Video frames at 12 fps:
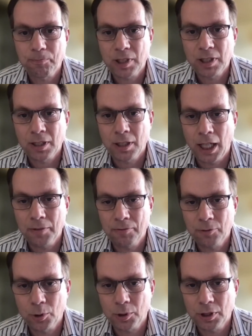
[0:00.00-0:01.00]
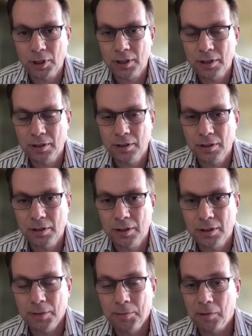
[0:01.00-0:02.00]
Uh, I've talked a lot
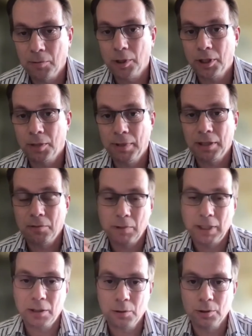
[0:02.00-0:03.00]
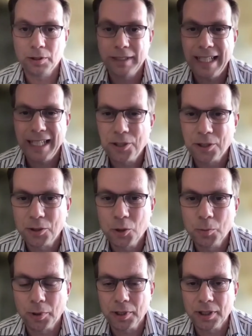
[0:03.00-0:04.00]
uh, in my work about what I call Nature two
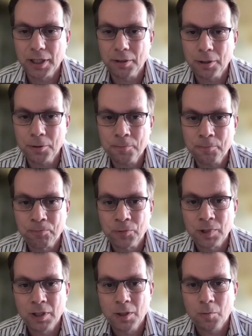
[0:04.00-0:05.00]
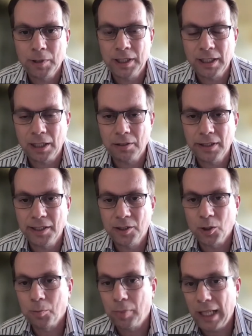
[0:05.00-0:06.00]
point oh, which is how
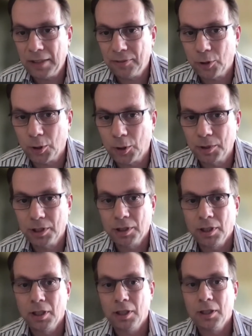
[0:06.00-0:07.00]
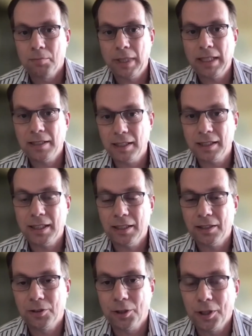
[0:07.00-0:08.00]
digital platforms basically
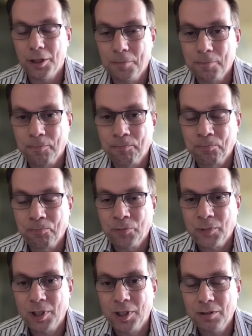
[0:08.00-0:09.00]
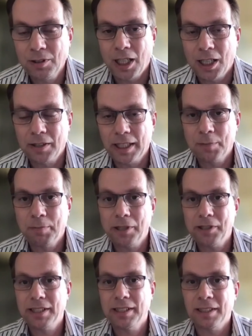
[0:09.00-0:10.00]
turn, you know, our
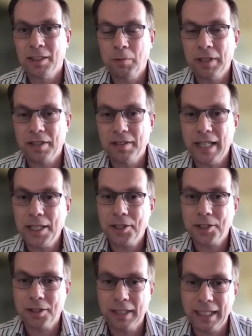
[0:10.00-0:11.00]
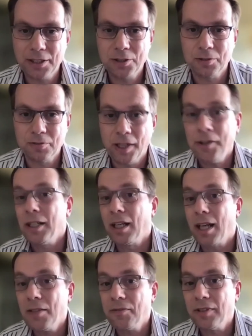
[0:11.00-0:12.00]
experiences with nature into very
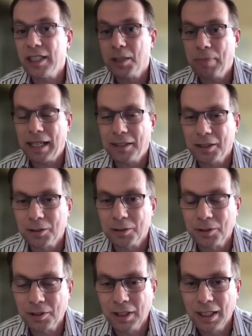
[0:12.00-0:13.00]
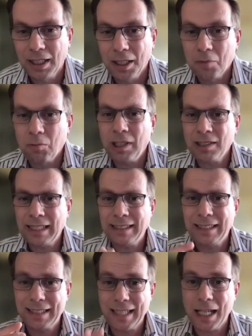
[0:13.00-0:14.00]
lively spectacles, whilst at the
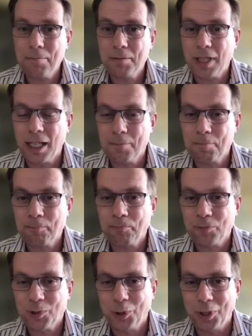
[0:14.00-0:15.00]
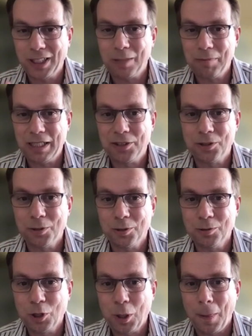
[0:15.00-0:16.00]
same time turning them
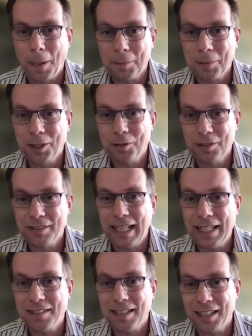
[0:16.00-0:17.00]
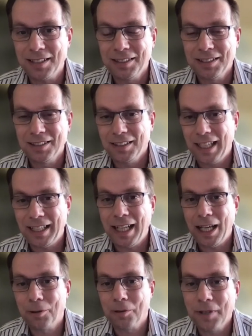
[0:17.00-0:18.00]
into, you know, data and
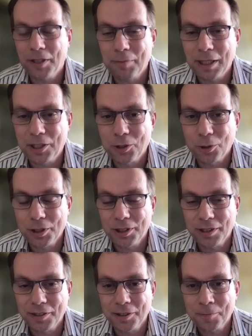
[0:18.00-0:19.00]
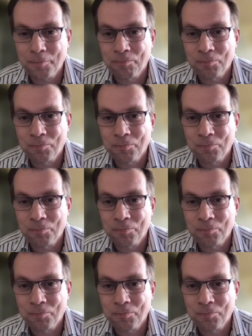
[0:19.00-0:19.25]
algorithmic choices.